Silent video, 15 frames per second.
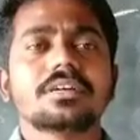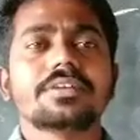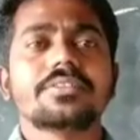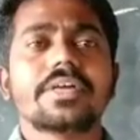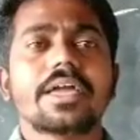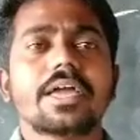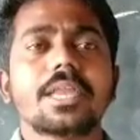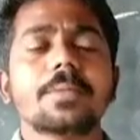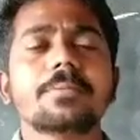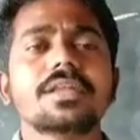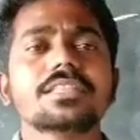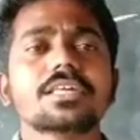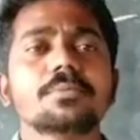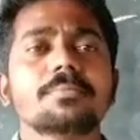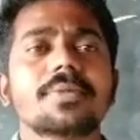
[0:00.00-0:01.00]
The
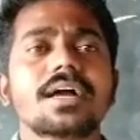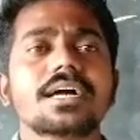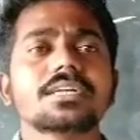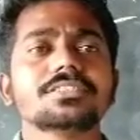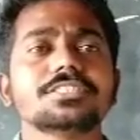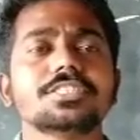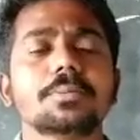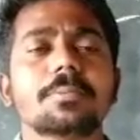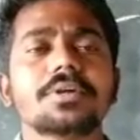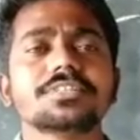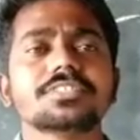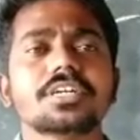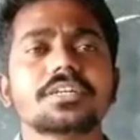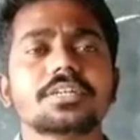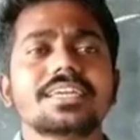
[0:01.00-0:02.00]
animals and plants depends
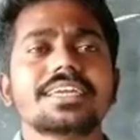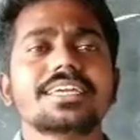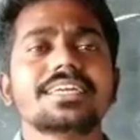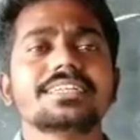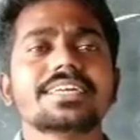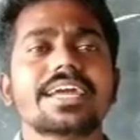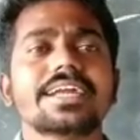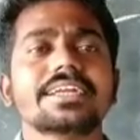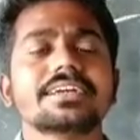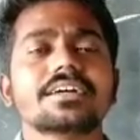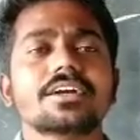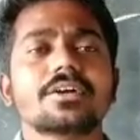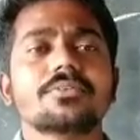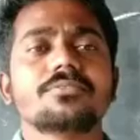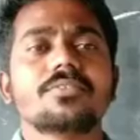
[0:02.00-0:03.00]
on heat and
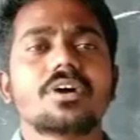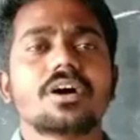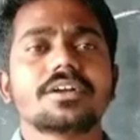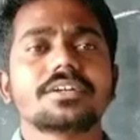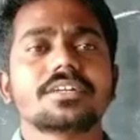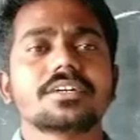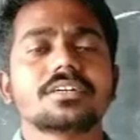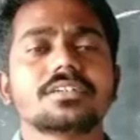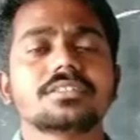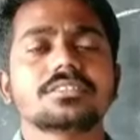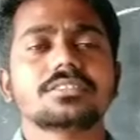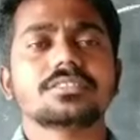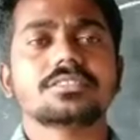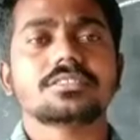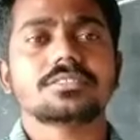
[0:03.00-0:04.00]

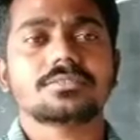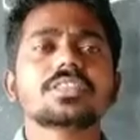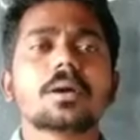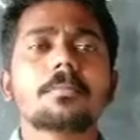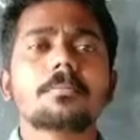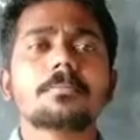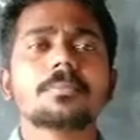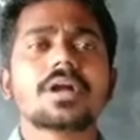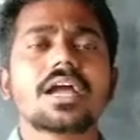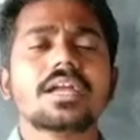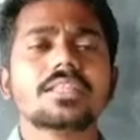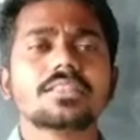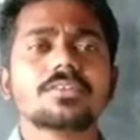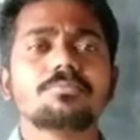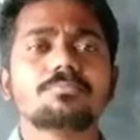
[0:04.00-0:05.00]
water. Some
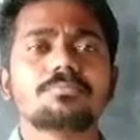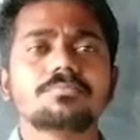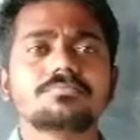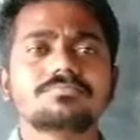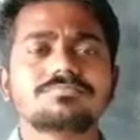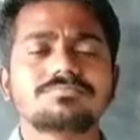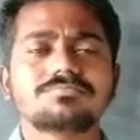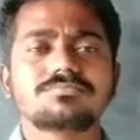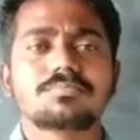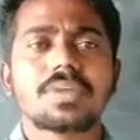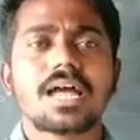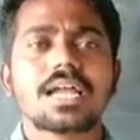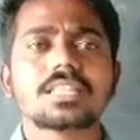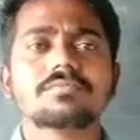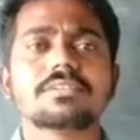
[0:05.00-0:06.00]
kinds of
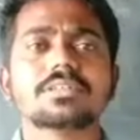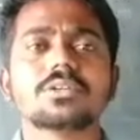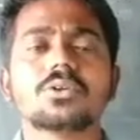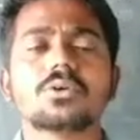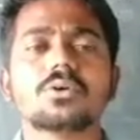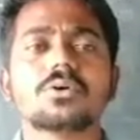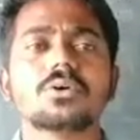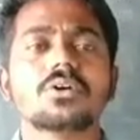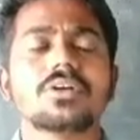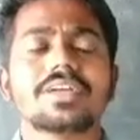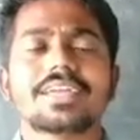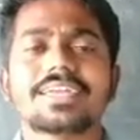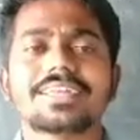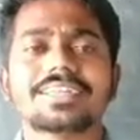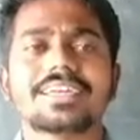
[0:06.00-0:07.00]
plants will grow
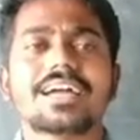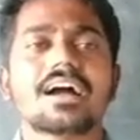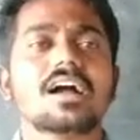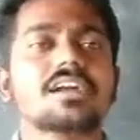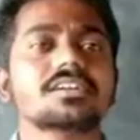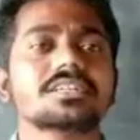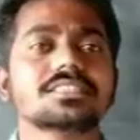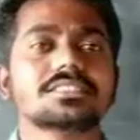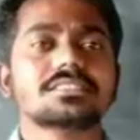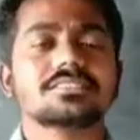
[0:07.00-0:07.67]
in a hot